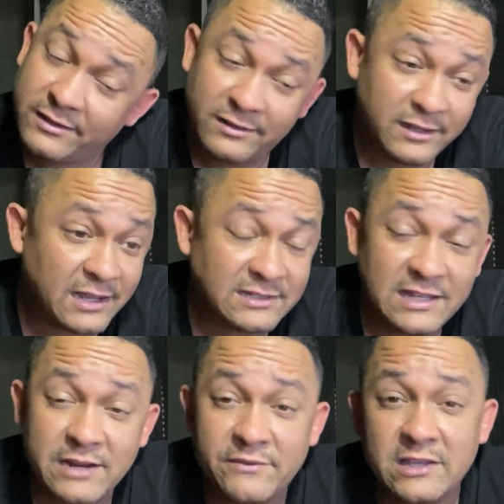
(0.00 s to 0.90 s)
like I
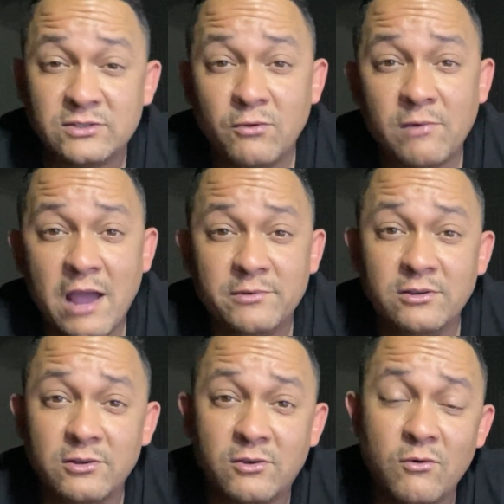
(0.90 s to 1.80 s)
said, if it gets on
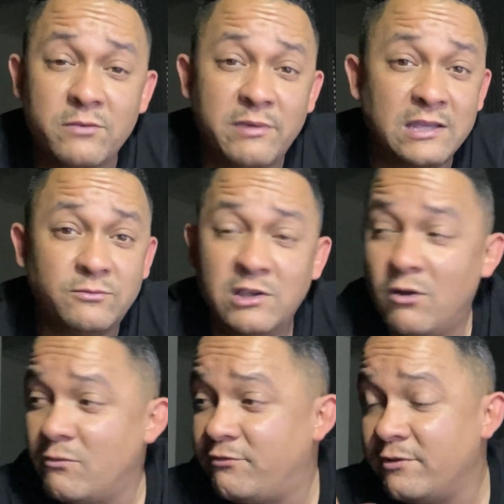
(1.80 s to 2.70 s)
Robinhood or Coinbase, we
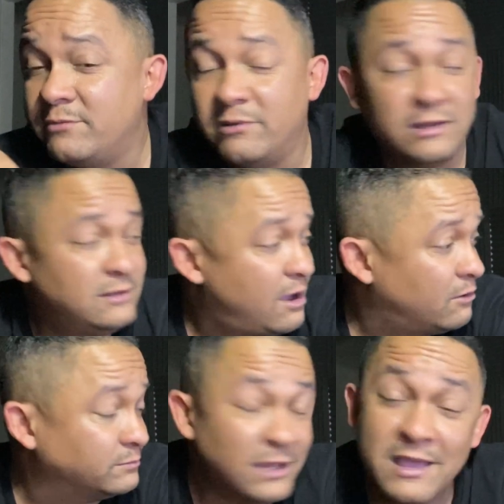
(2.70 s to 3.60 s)
home free. But yo,
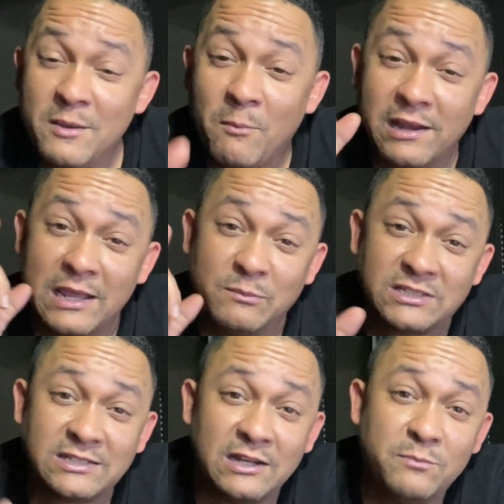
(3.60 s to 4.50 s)
my name is
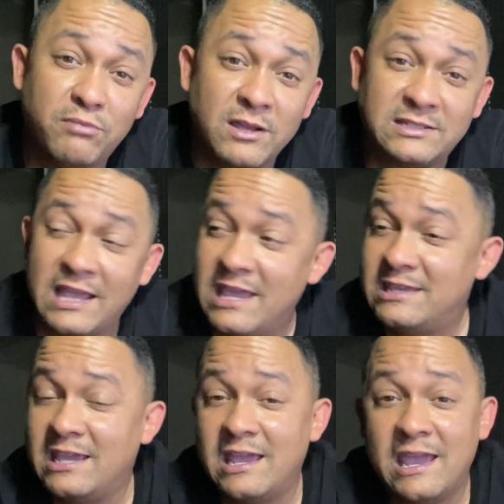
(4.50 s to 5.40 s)
Sonny Brix,
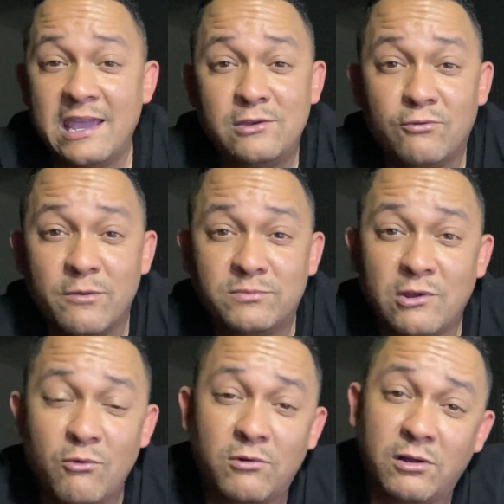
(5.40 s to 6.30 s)
aka
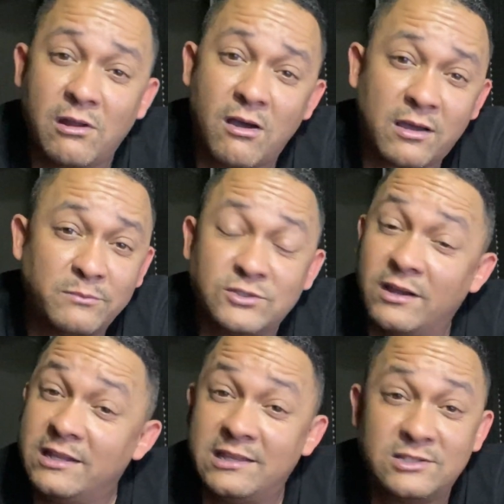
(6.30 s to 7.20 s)
Crypto Clark. I'm
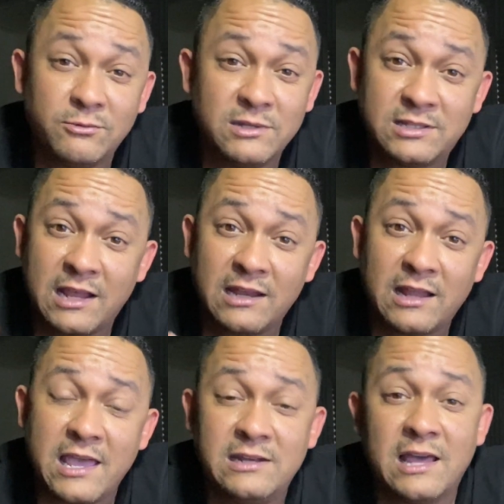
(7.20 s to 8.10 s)
trying to get you into that
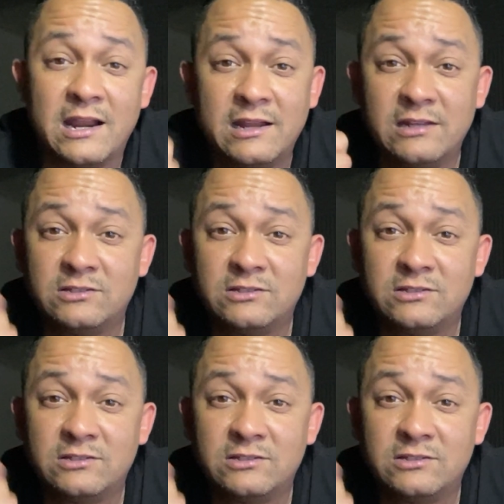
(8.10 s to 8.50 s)
light and out of that